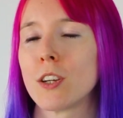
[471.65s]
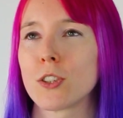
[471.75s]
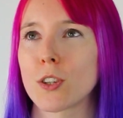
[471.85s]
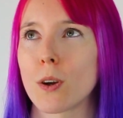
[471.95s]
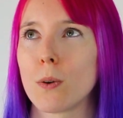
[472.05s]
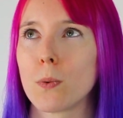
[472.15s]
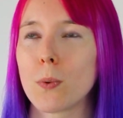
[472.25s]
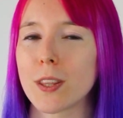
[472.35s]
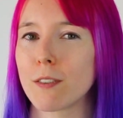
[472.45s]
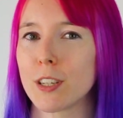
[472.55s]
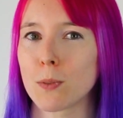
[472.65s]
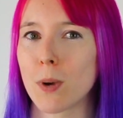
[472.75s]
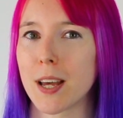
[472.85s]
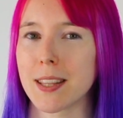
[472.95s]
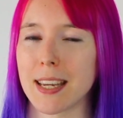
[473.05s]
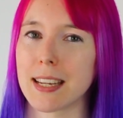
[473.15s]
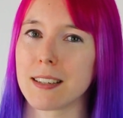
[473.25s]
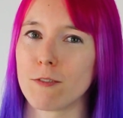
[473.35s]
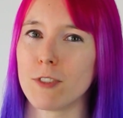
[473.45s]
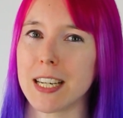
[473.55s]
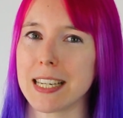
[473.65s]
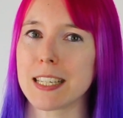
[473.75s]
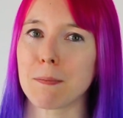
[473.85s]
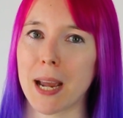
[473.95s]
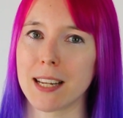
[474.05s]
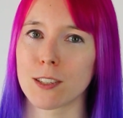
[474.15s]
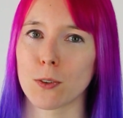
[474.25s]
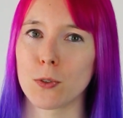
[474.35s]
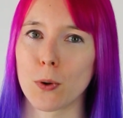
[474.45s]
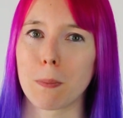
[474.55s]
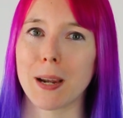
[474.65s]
So whether it's worth it really depends on your